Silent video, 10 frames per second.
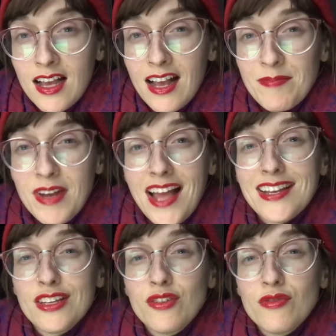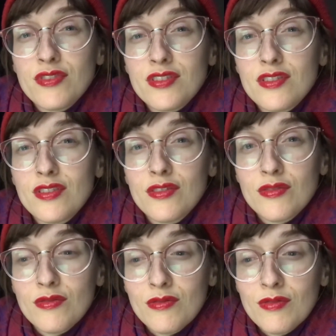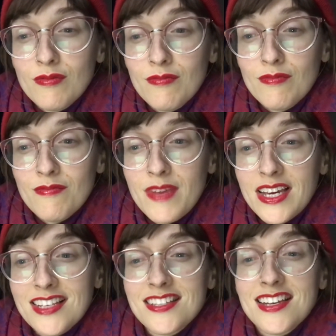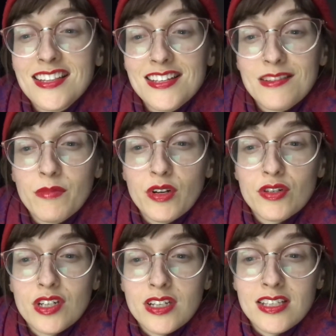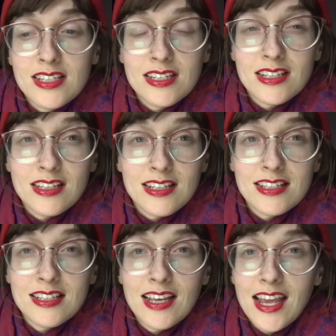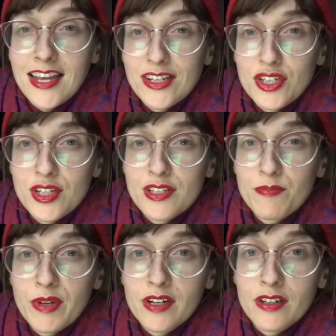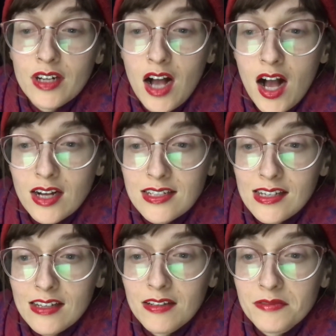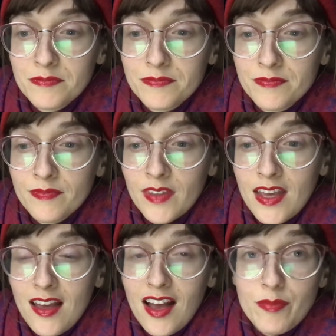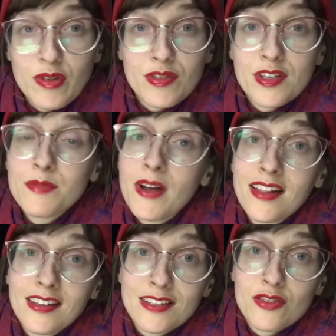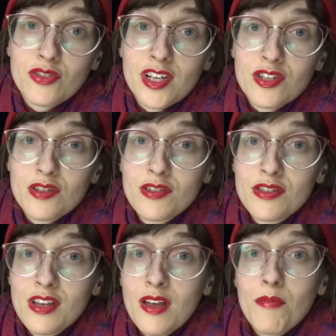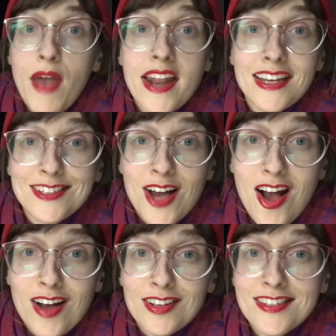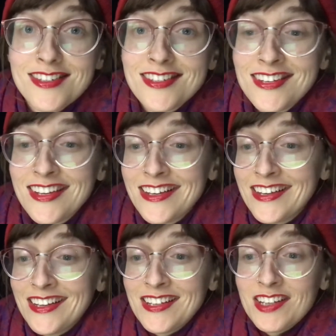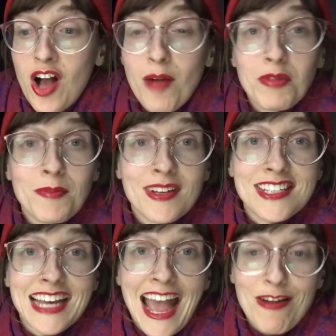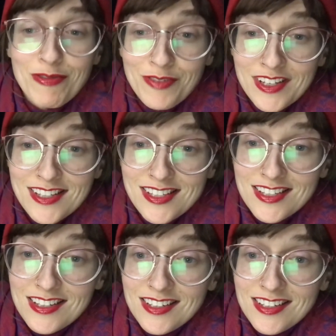I'm not used to mixing these emotions into this anxious, bitter cocktail. I'm used to smiling at strangers, petting dogs, complimenting outfits.